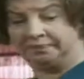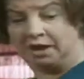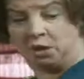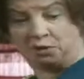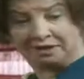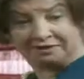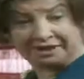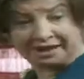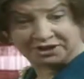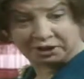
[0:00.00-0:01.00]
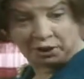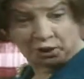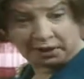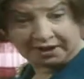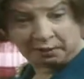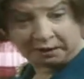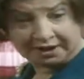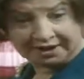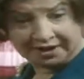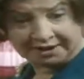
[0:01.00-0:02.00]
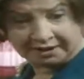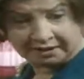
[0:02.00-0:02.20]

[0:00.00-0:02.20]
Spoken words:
hope you haven't cast the core anywhere yet.